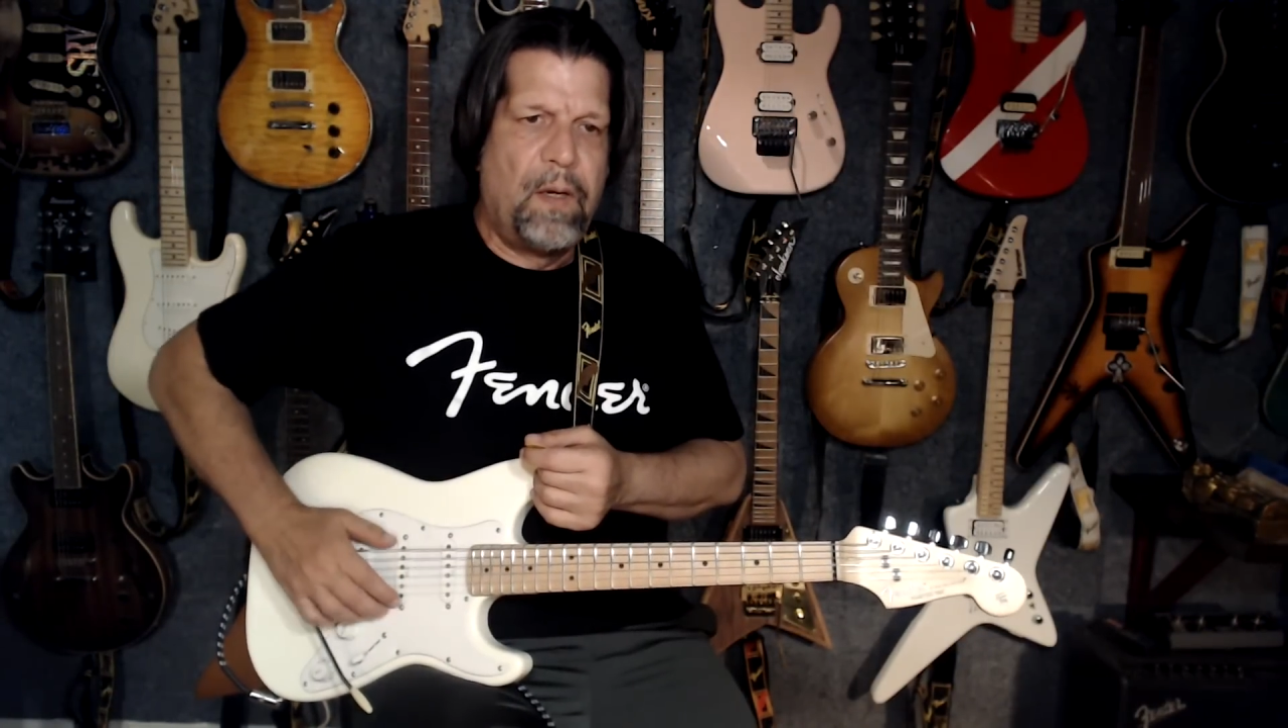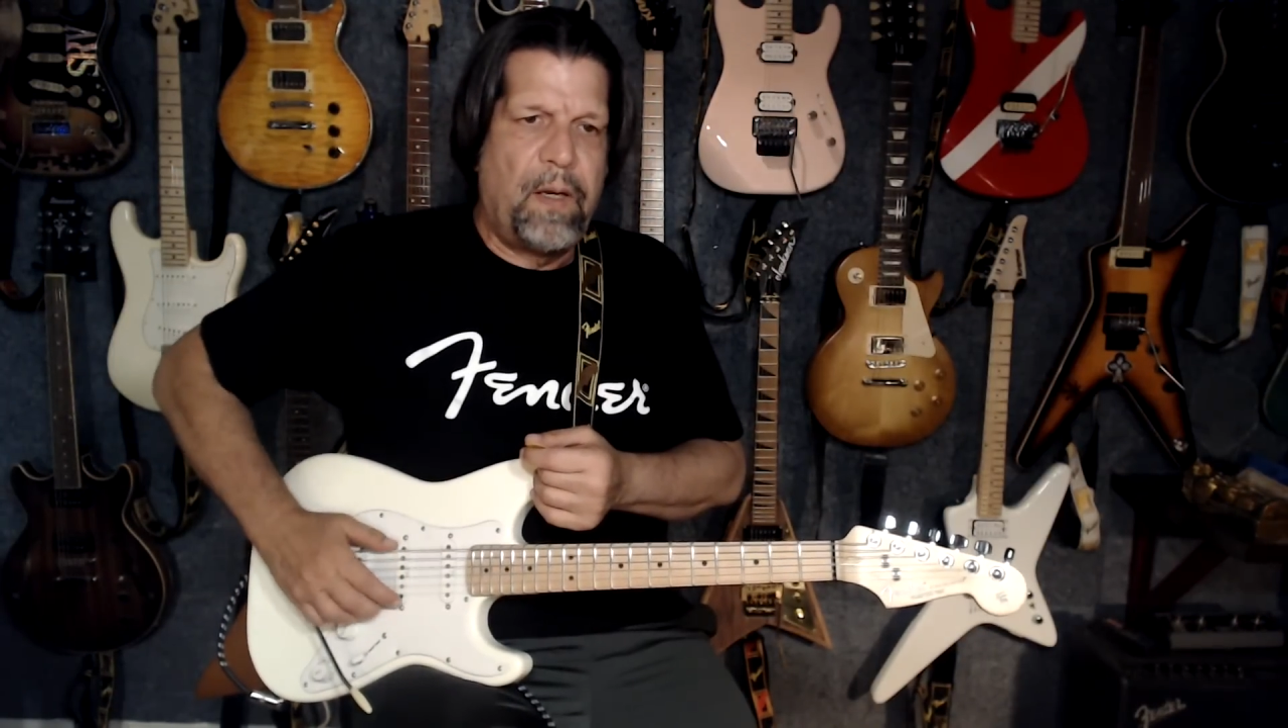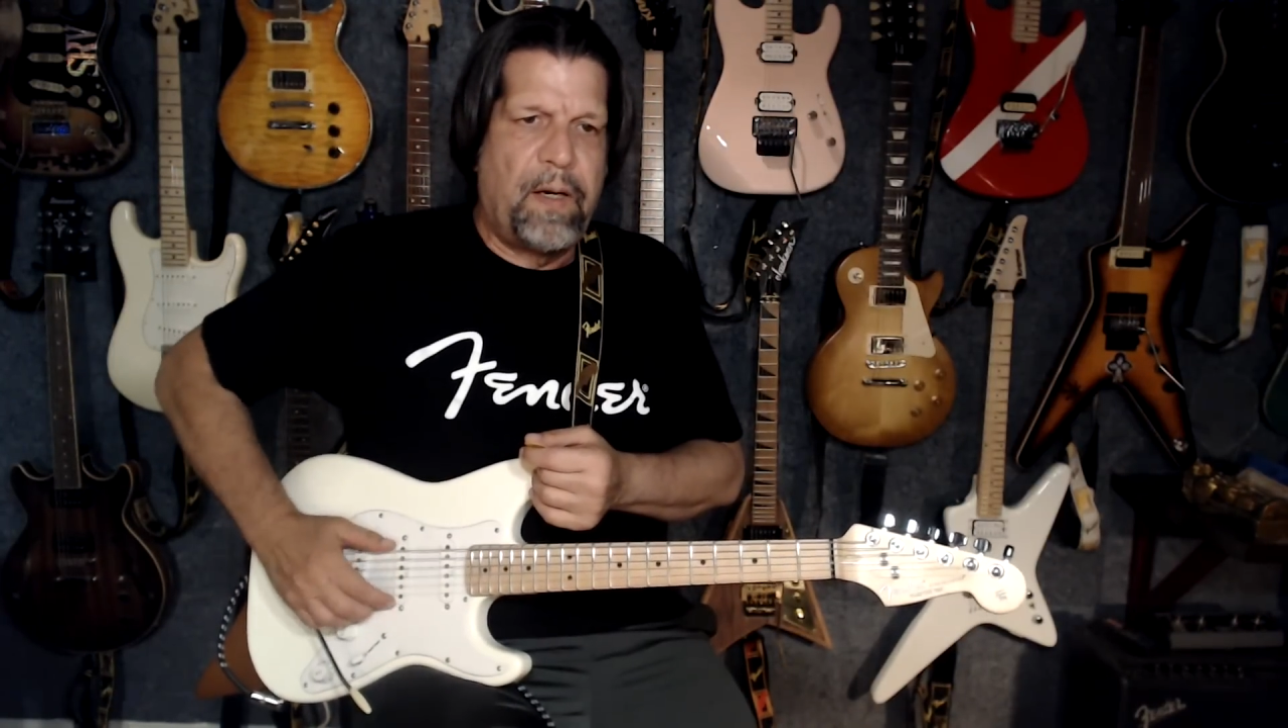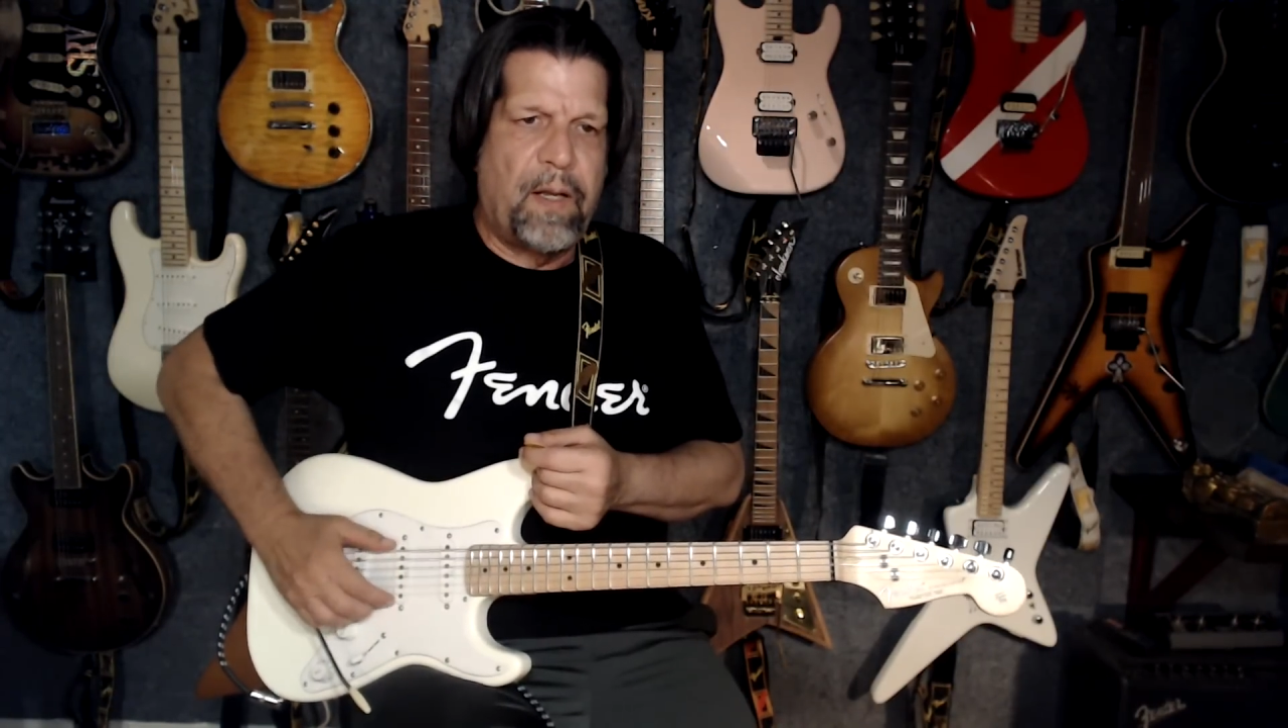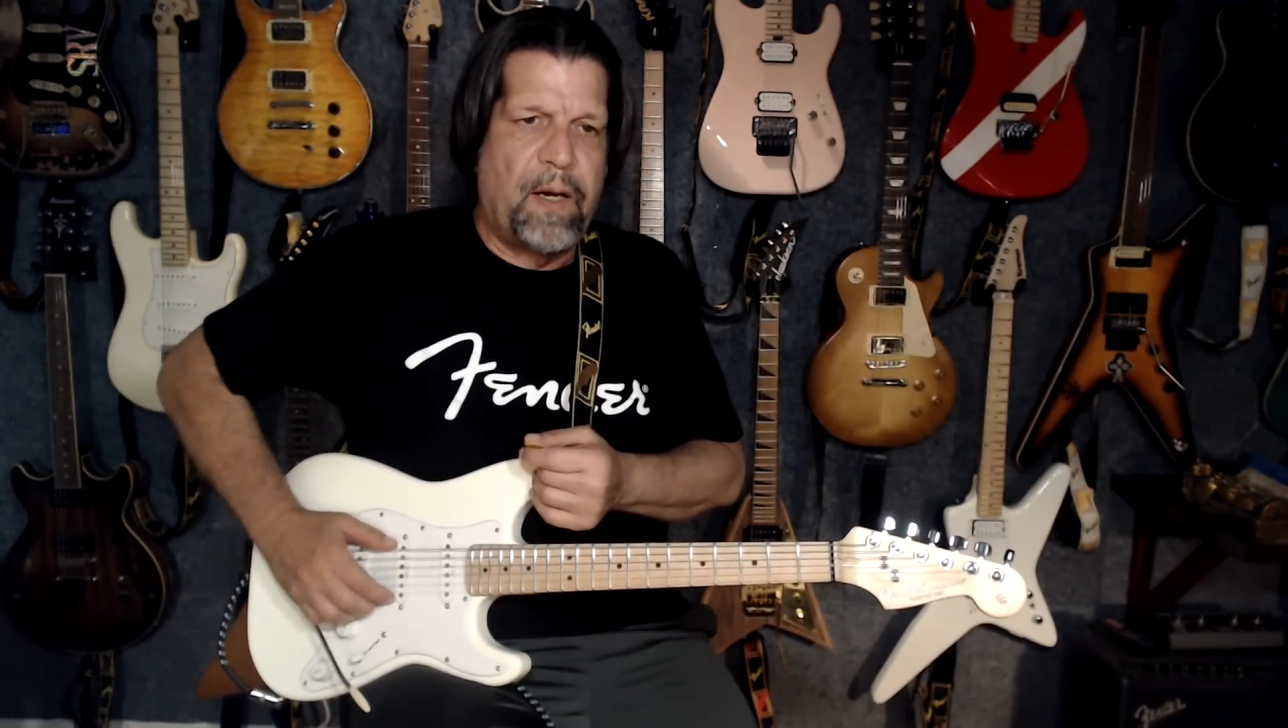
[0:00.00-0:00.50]

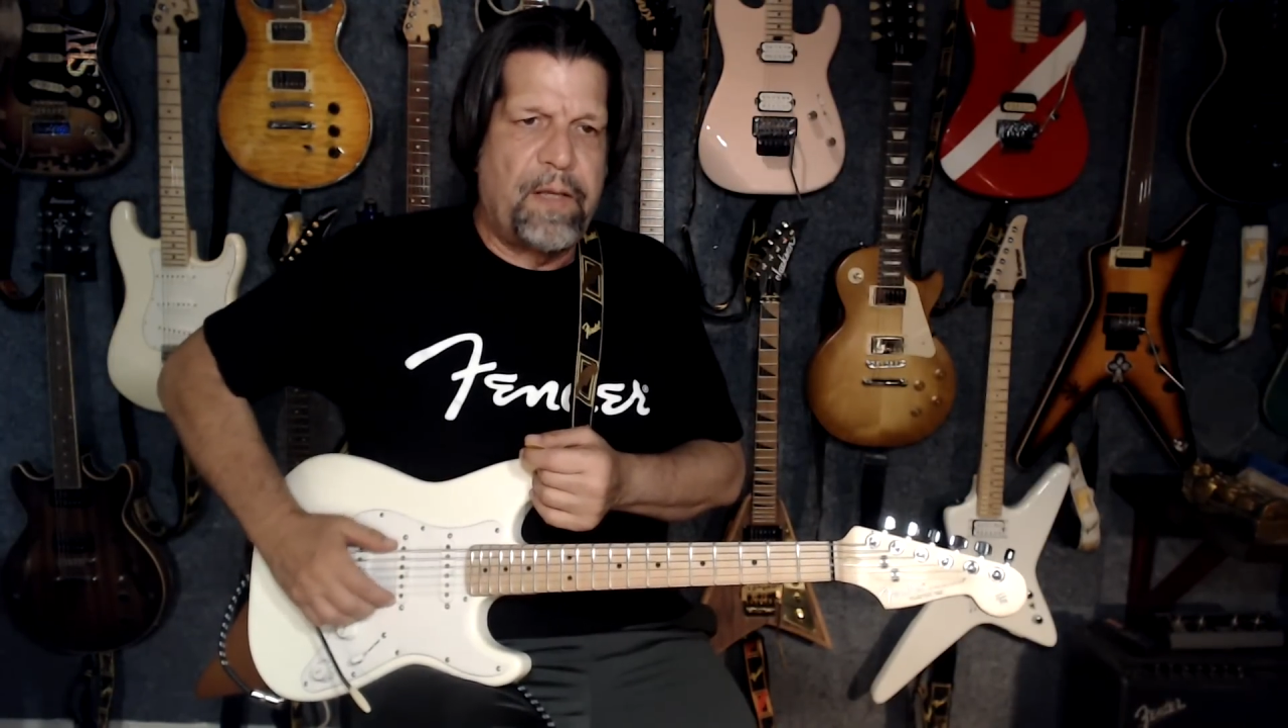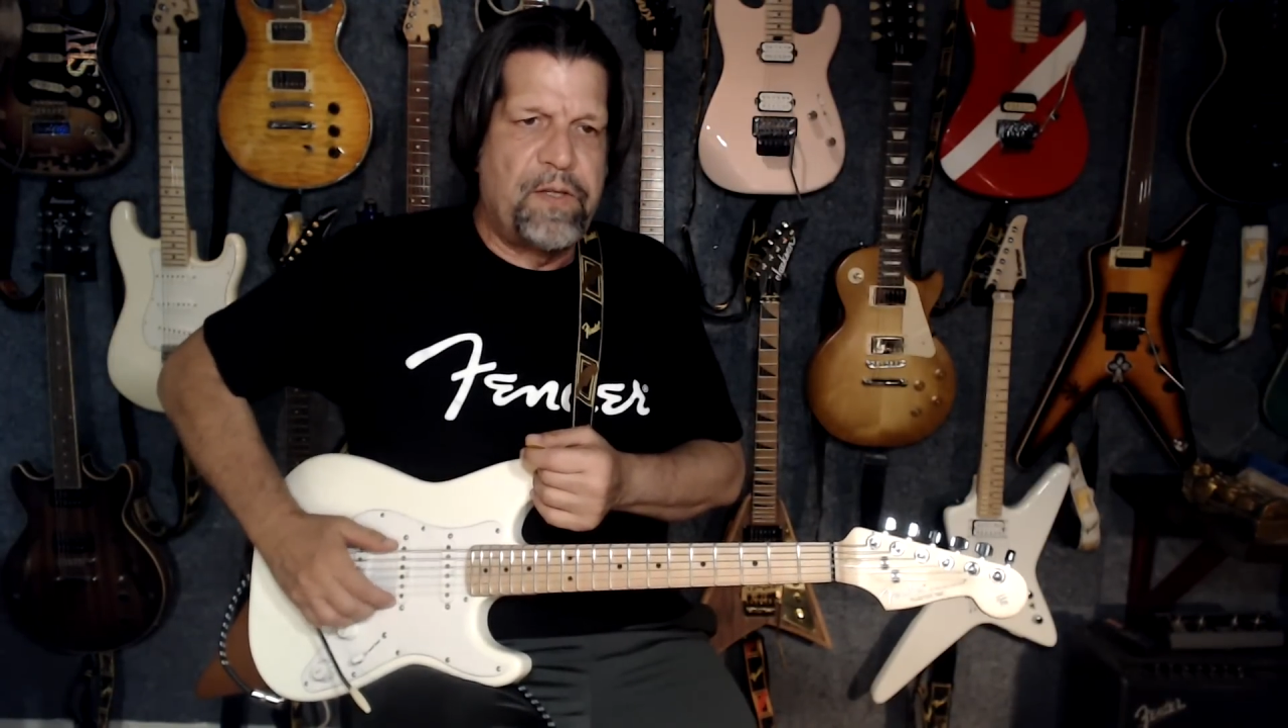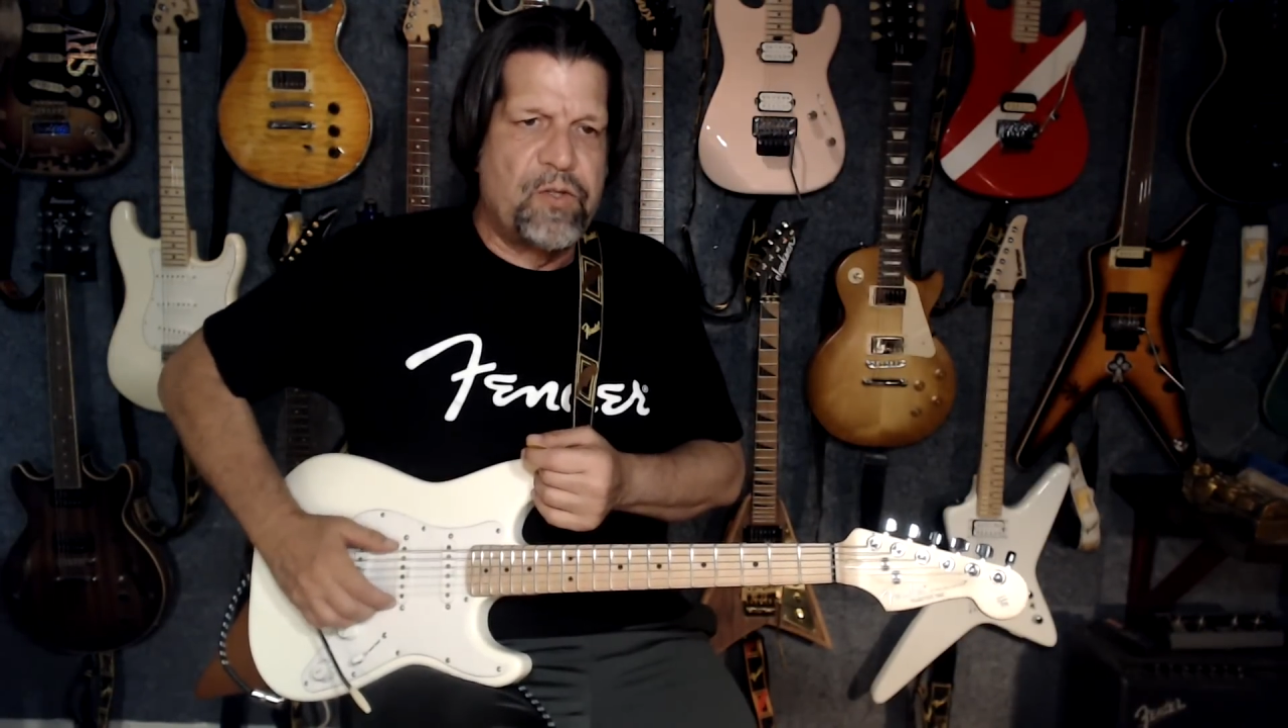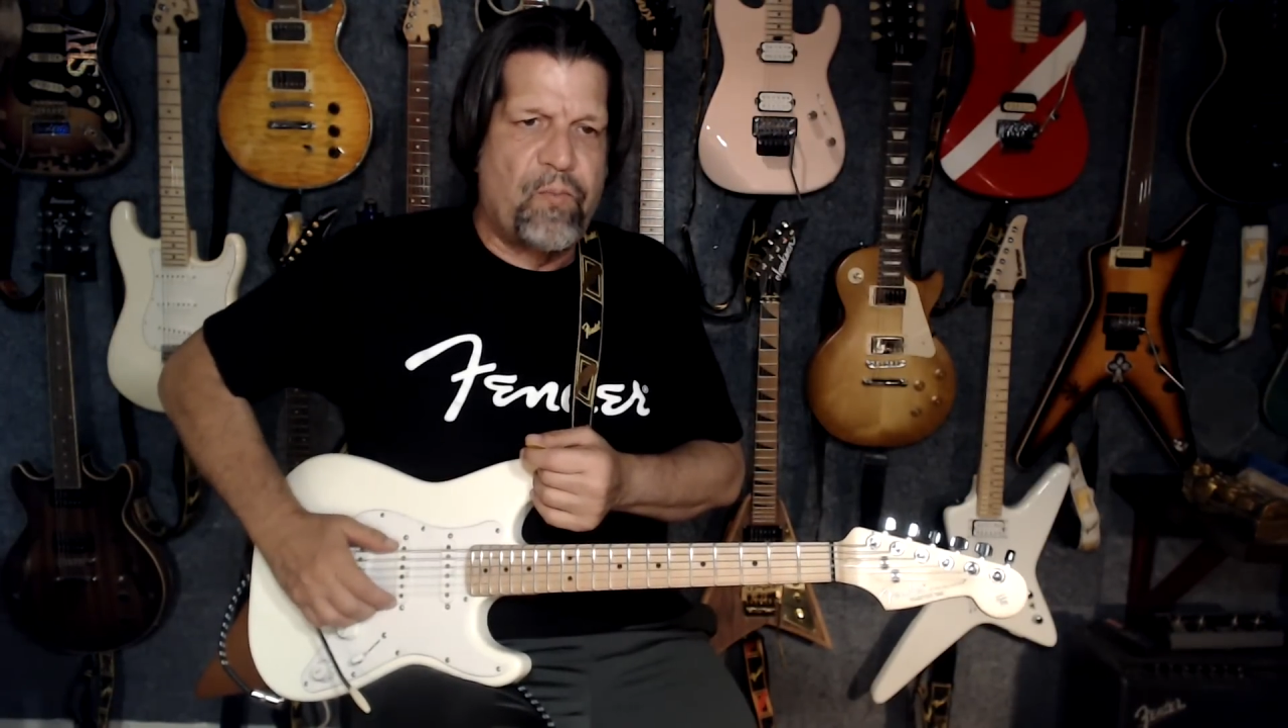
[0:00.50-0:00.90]
And I like this